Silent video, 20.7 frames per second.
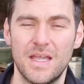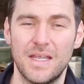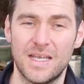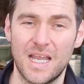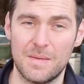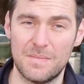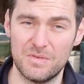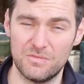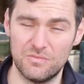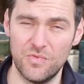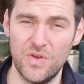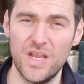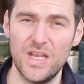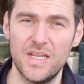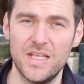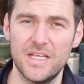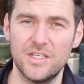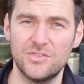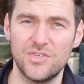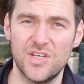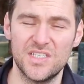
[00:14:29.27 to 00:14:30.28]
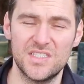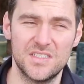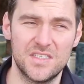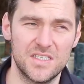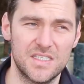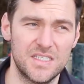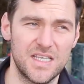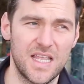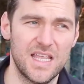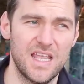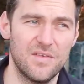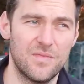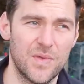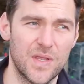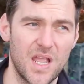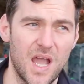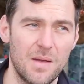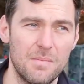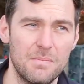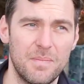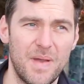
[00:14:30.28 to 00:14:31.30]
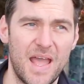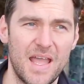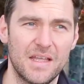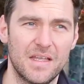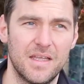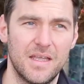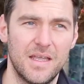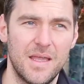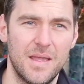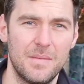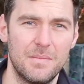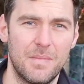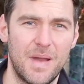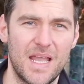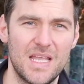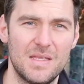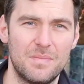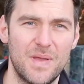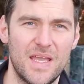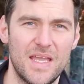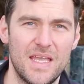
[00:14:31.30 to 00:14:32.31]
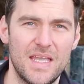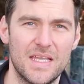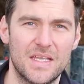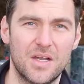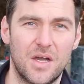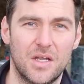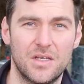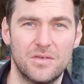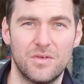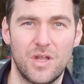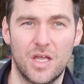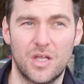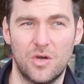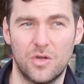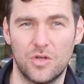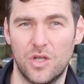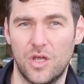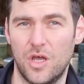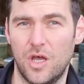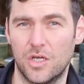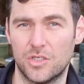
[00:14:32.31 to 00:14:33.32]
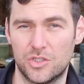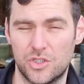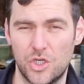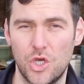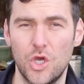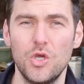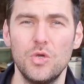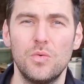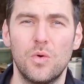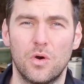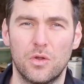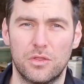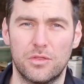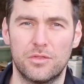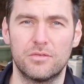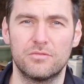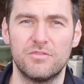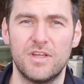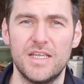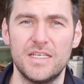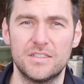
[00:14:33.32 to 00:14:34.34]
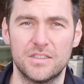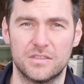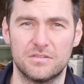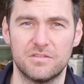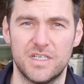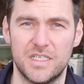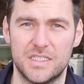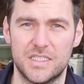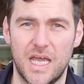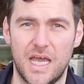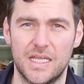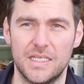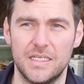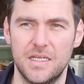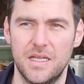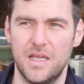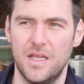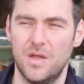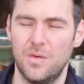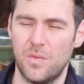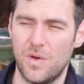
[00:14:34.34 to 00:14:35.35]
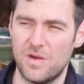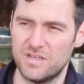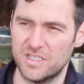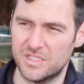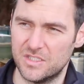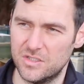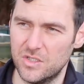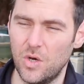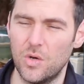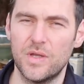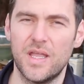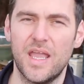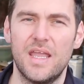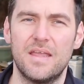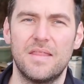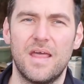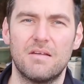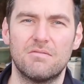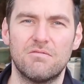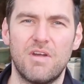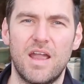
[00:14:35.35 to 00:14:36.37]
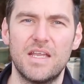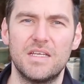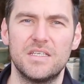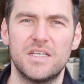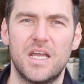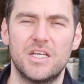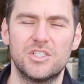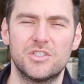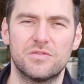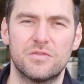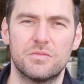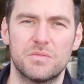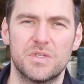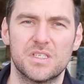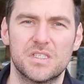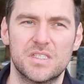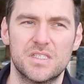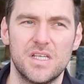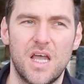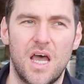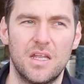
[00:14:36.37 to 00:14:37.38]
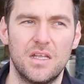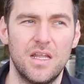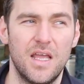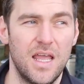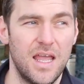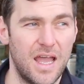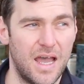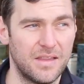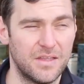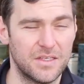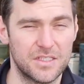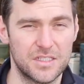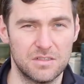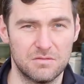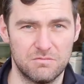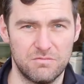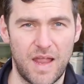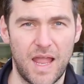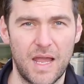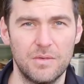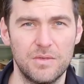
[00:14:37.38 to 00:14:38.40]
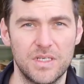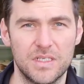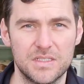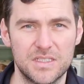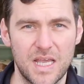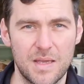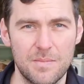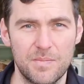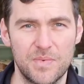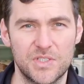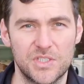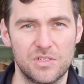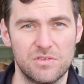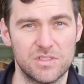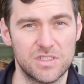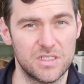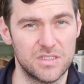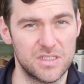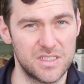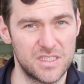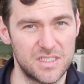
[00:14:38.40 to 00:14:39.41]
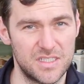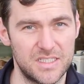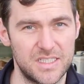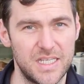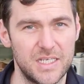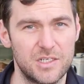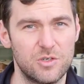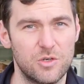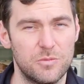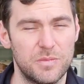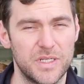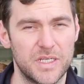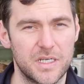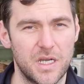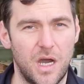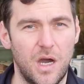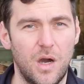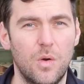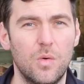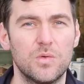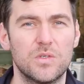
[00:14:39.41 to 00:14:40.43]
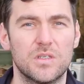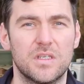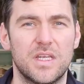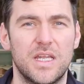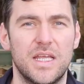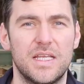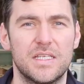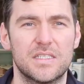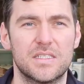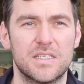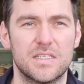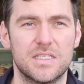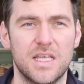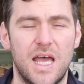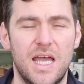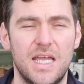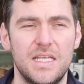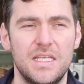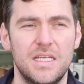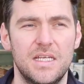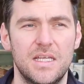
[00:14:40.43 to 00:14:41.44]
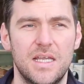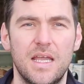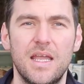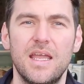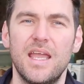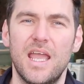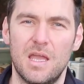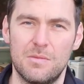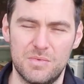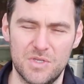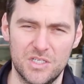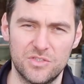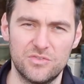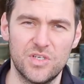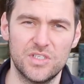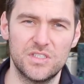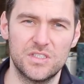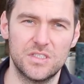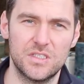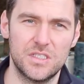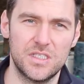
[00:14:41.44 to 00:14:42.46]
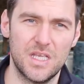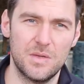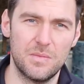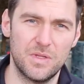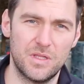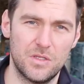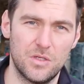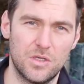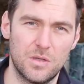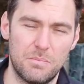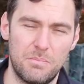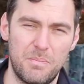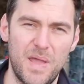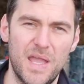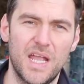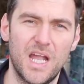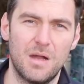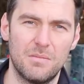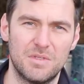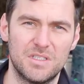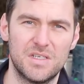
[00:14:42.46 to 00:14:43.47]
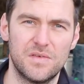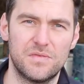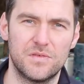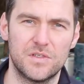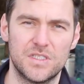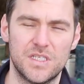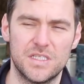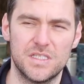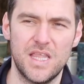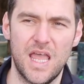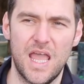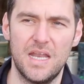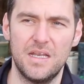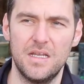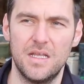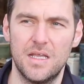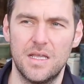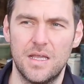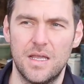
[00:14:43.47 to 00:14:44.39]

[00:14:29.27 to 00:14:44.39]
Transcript: Now, it'd be really interesting to see if we come back maybe kind of like on a 2 or 3 degree day where it's not getting that radiation from the sun and the surrounding temperature is considerably colder than it is today. It'd be interesting to see whether you can pick up the differences then,